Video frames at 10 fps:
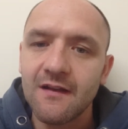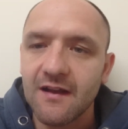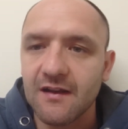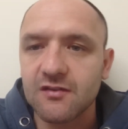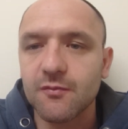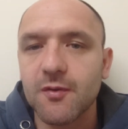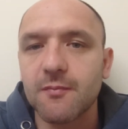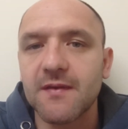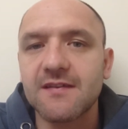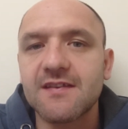And the
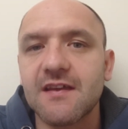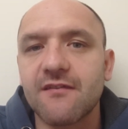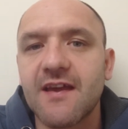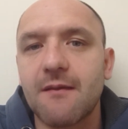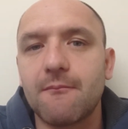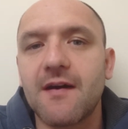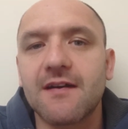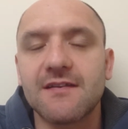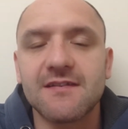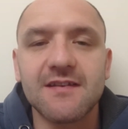WBC have came
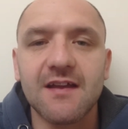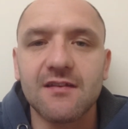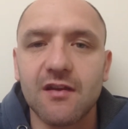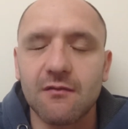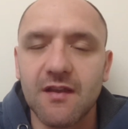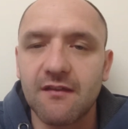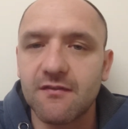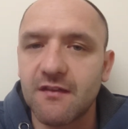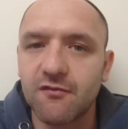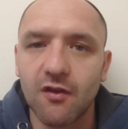back and said,
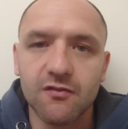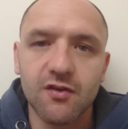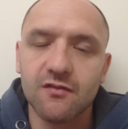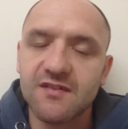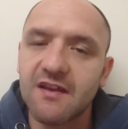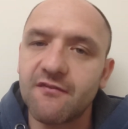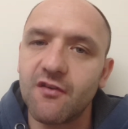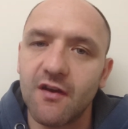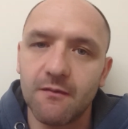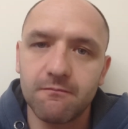they've known Deontay
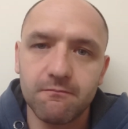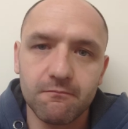for